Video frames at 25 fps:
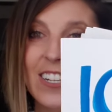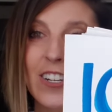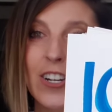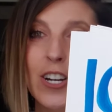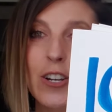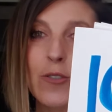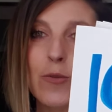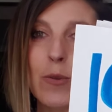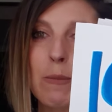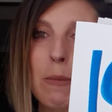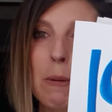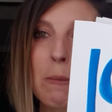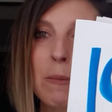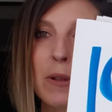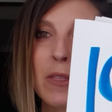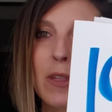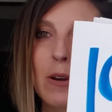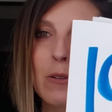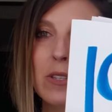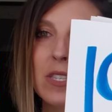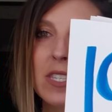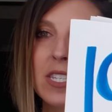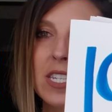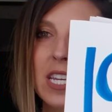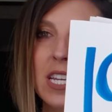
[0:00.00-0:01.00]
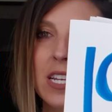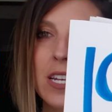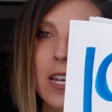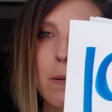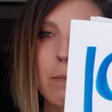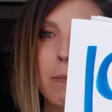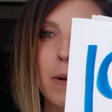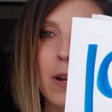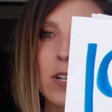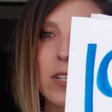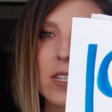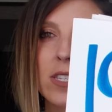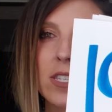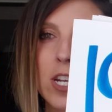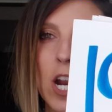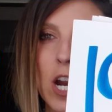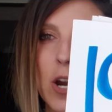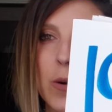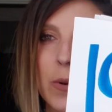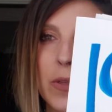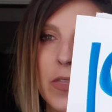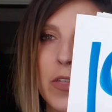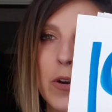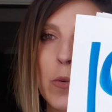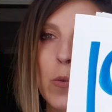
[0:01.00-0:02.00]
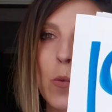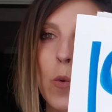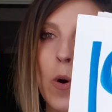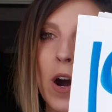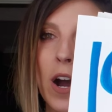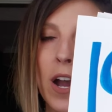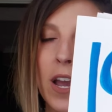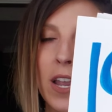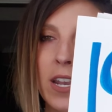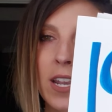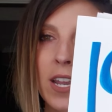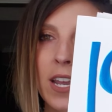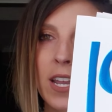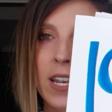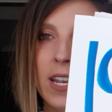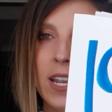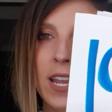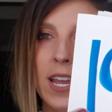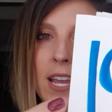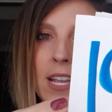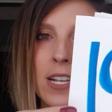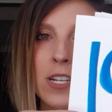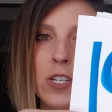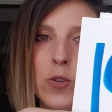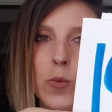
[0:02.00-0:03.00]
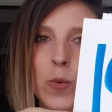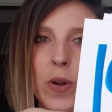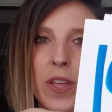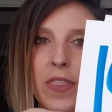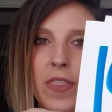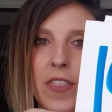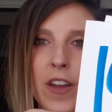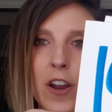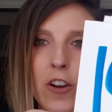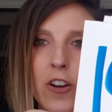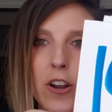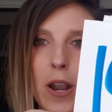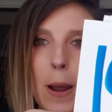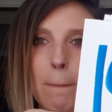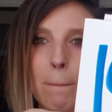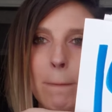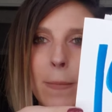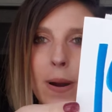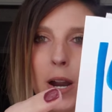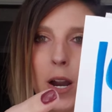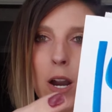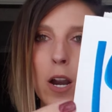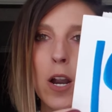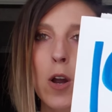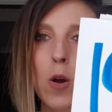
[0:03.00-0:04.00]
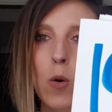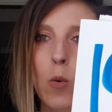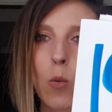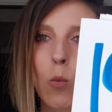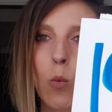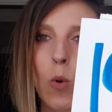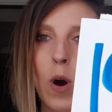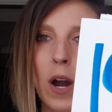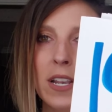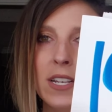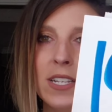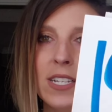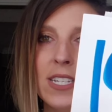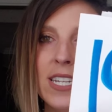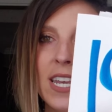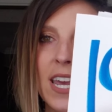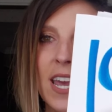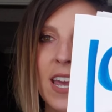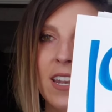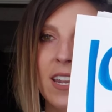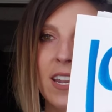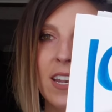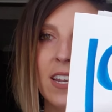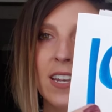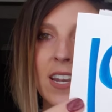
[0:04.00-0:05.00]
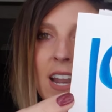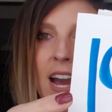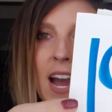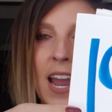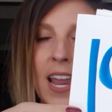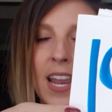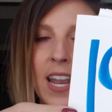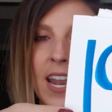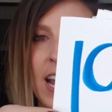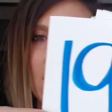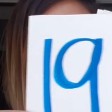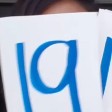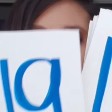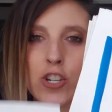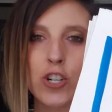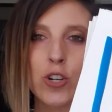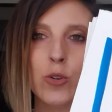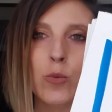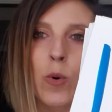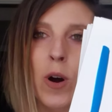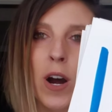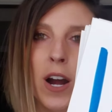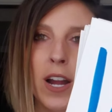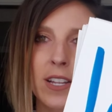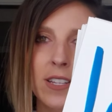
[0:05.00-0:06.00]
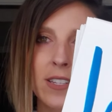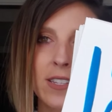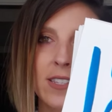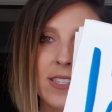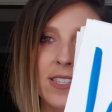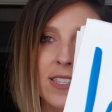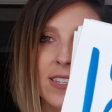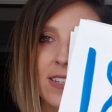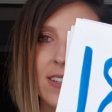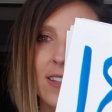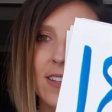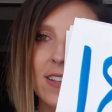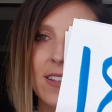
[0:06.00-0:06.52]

good. Remember those teen numbers start with a 1 and end with their number. 1, 10, and 9 extra ones.